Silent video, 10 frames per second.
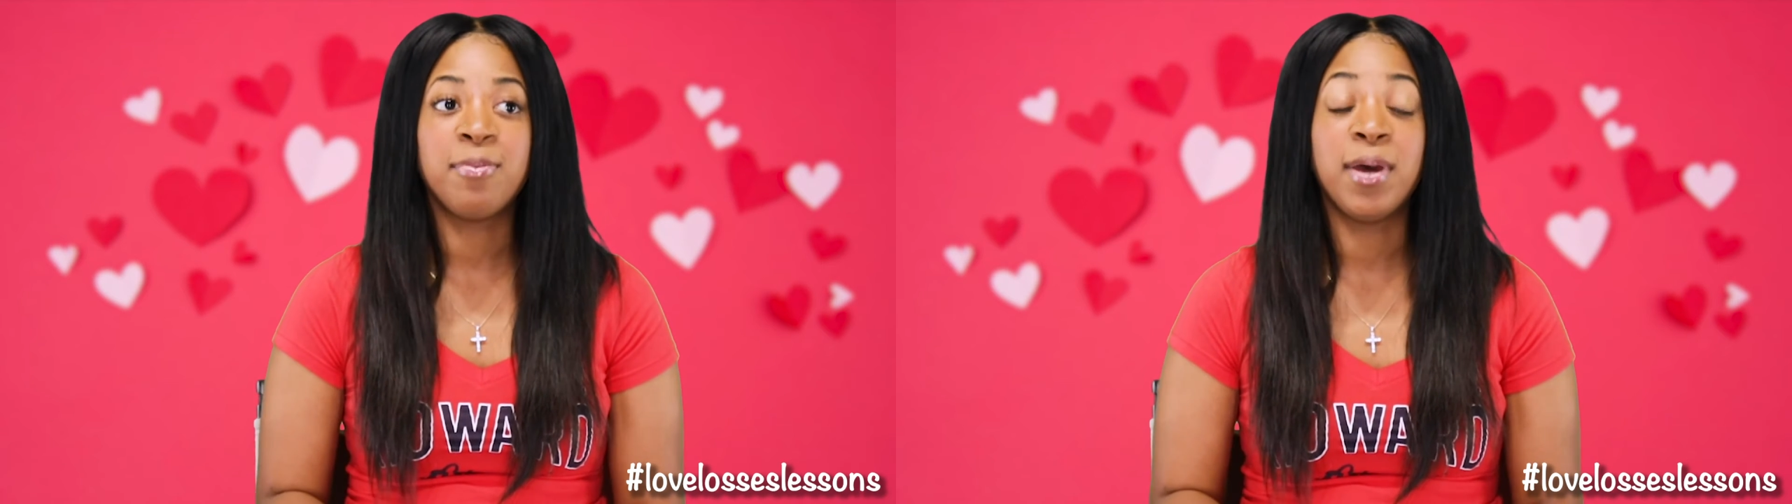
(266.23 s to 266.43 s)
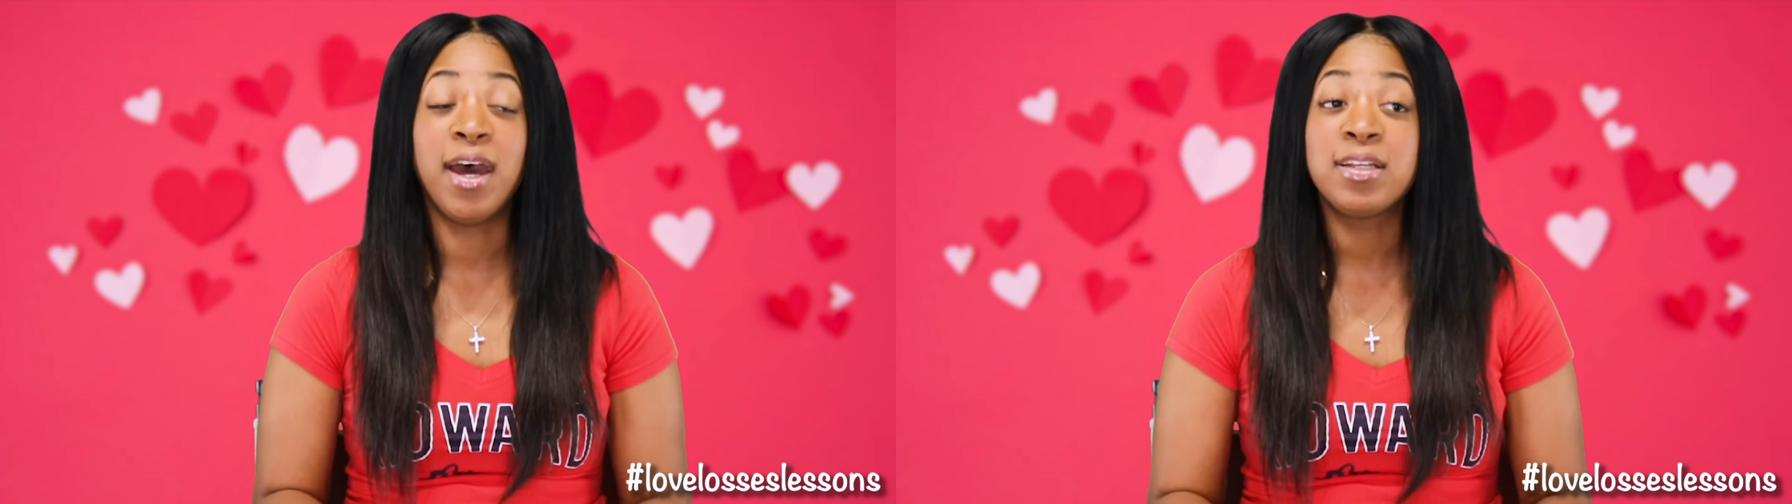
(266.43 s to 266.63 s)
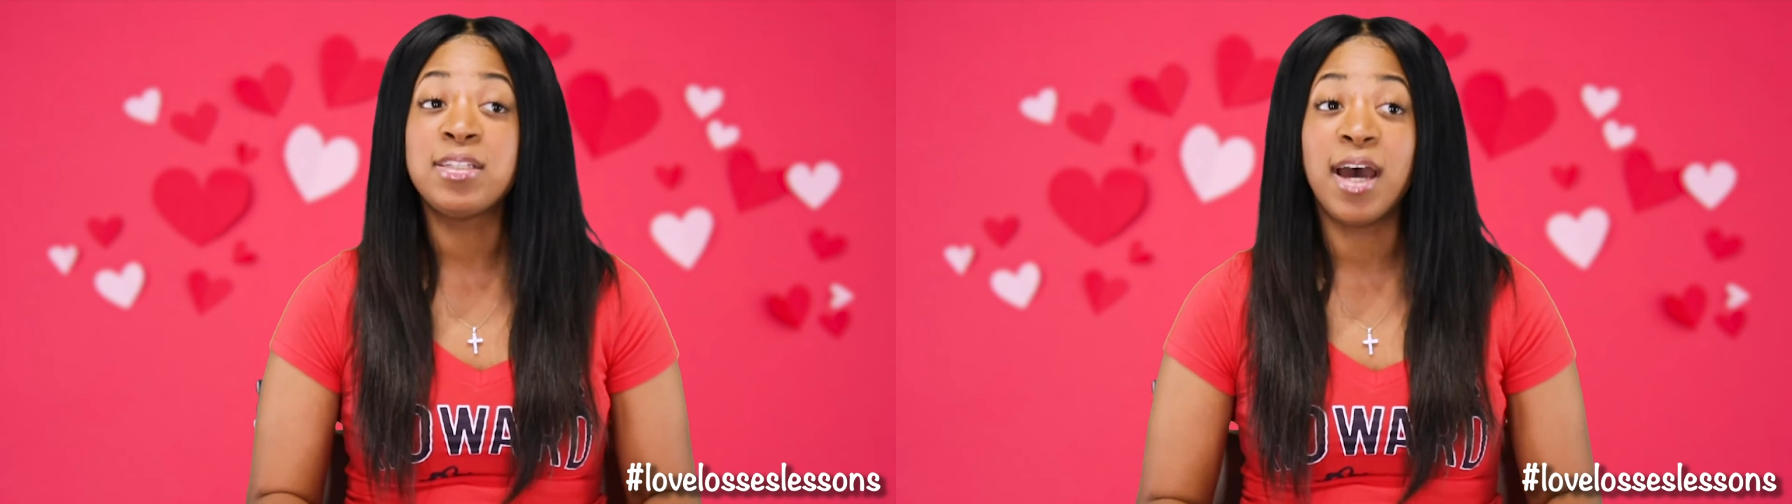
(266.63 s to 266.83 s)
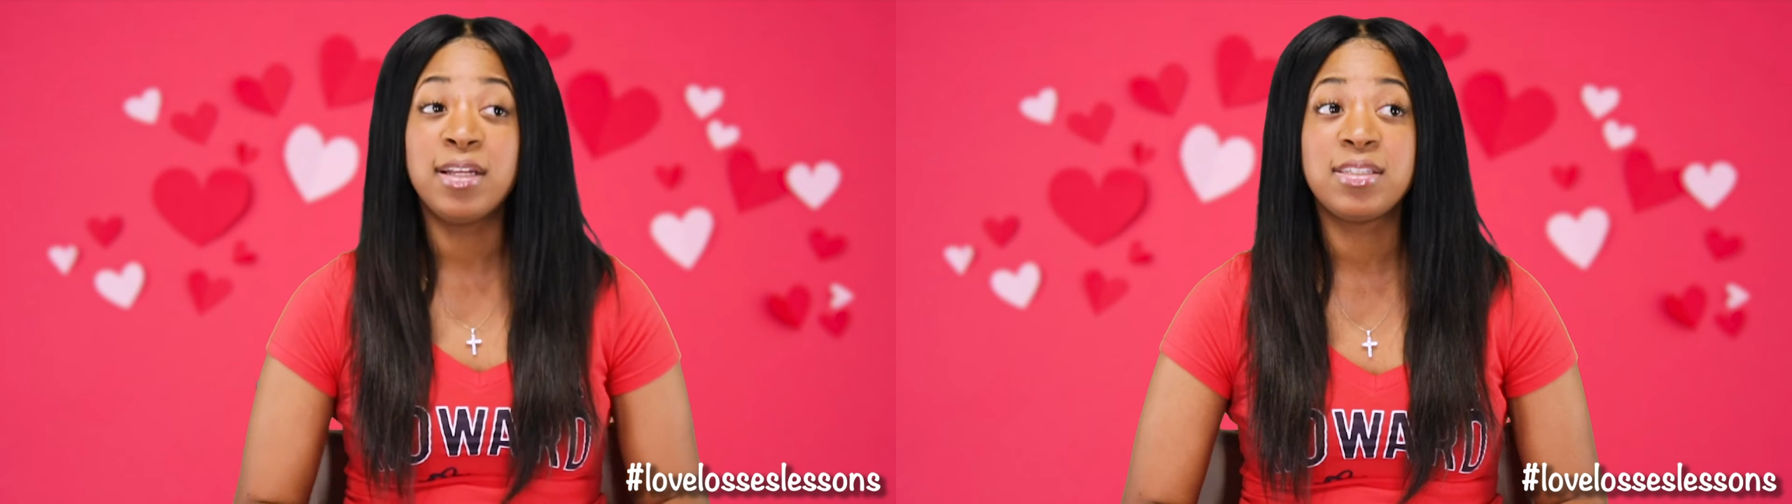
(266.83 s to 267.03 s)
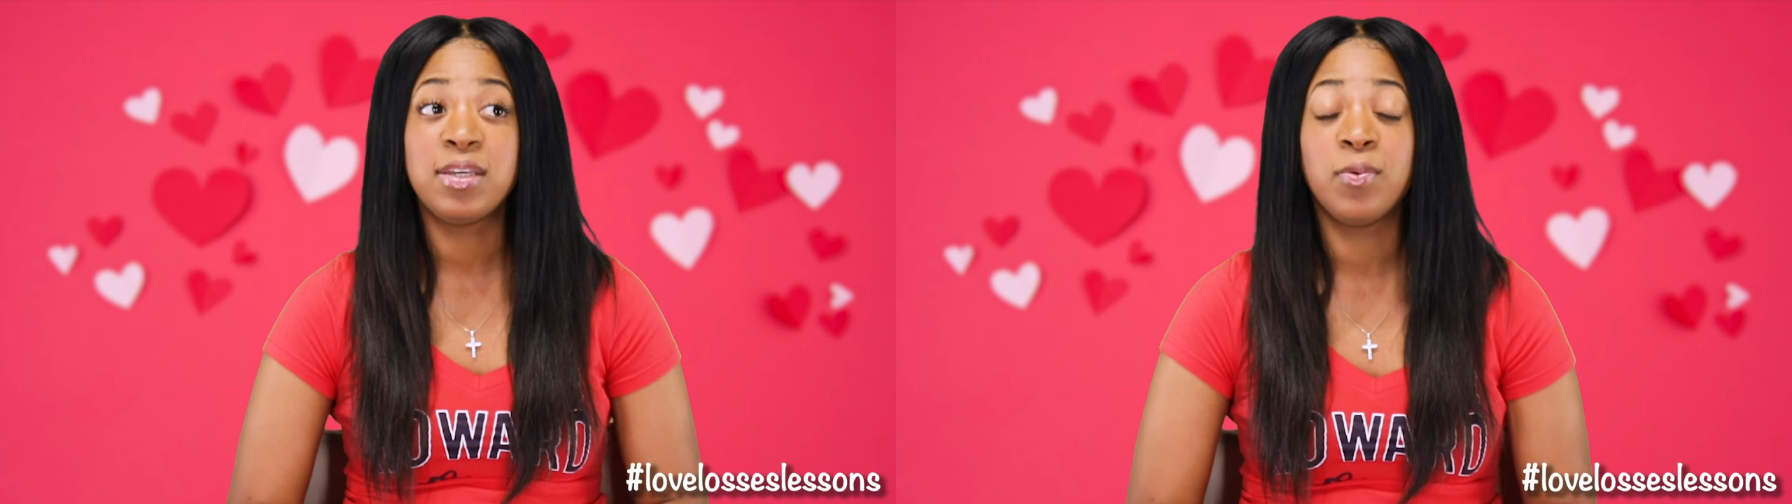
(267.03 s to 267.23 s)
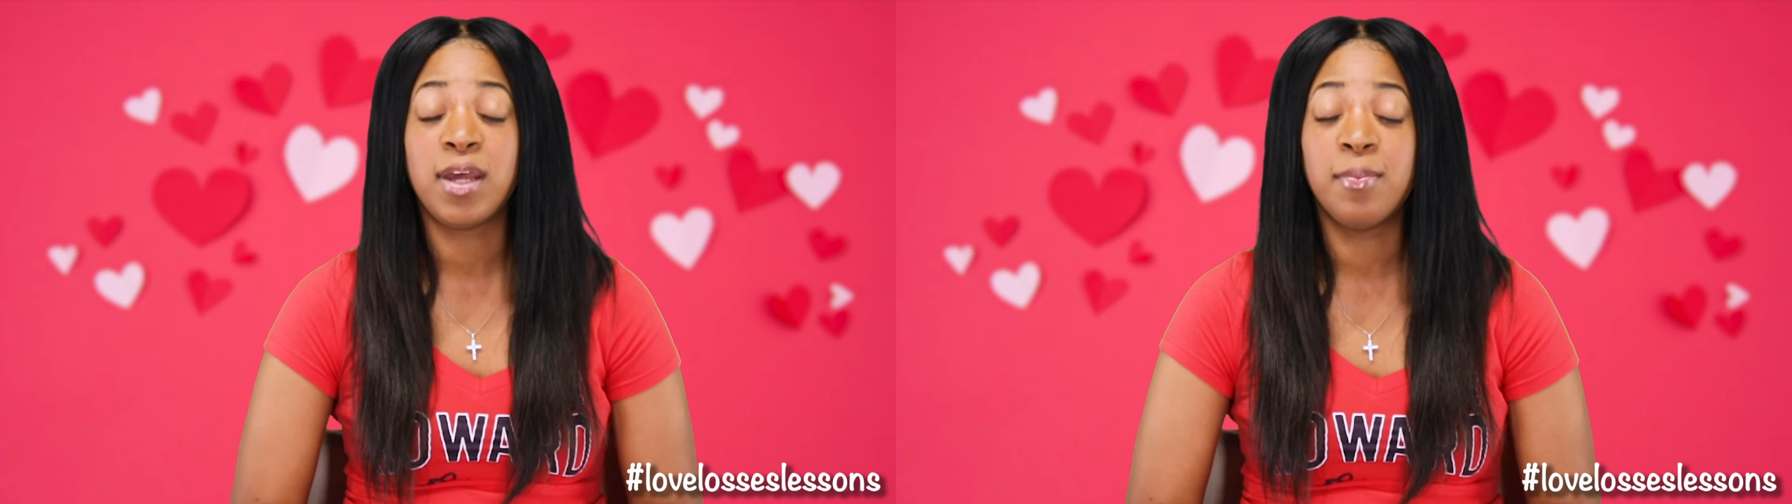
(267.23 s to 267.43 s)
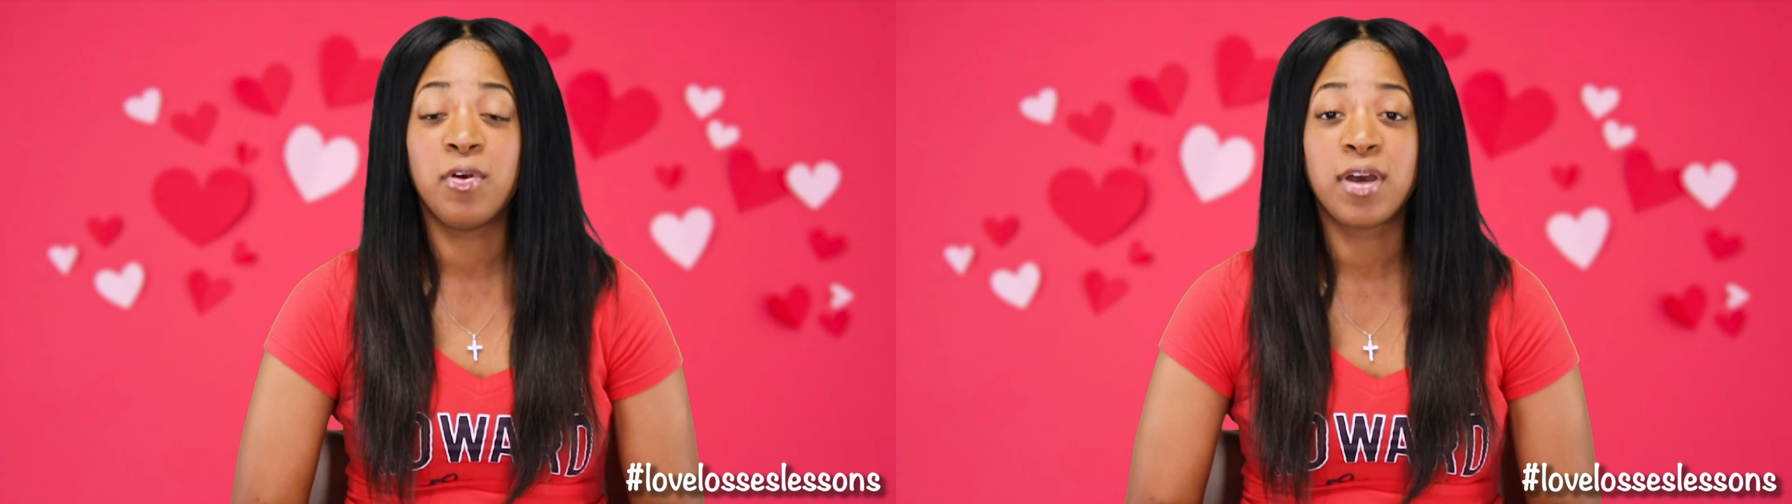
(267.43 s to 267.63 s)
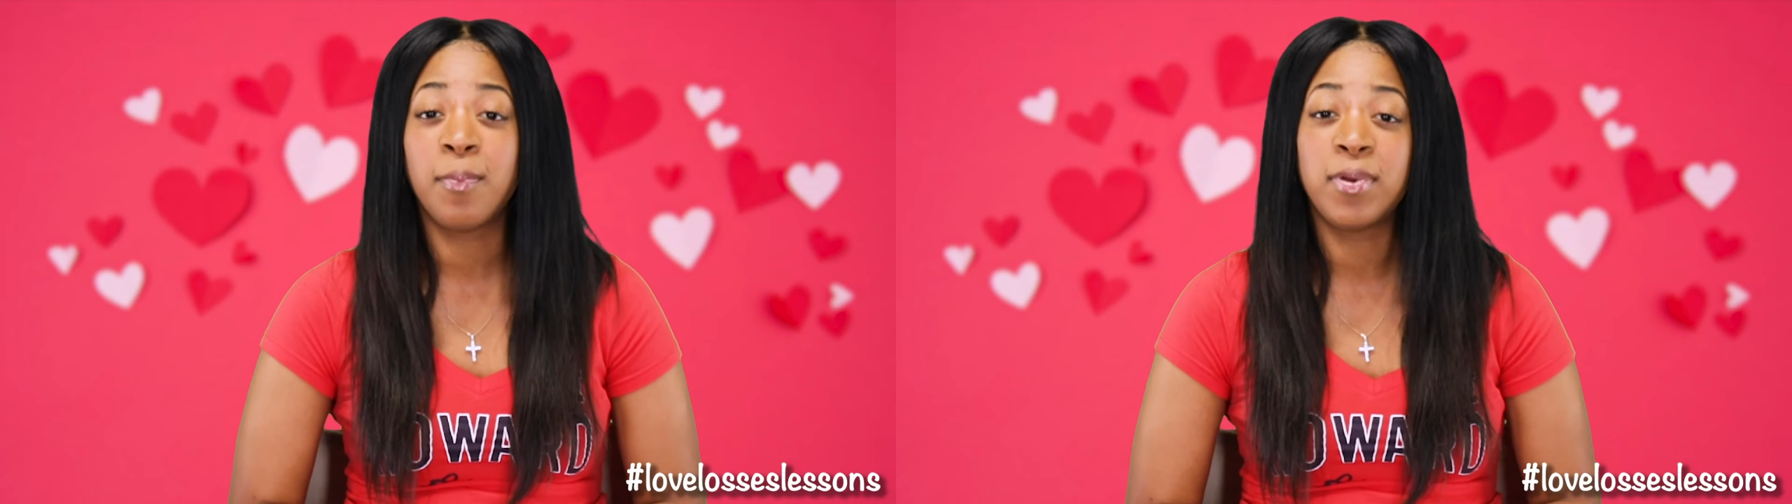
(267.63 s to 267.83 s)
But honestly, when I
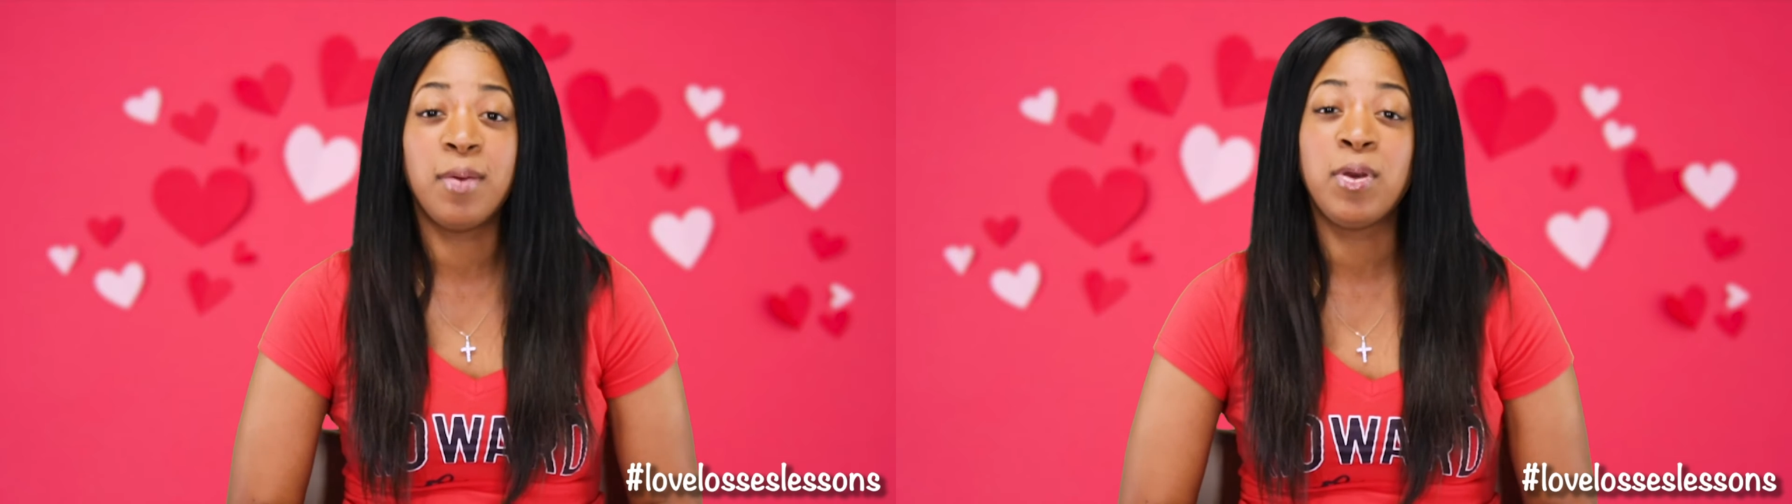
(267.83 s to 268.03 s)
broke up with him,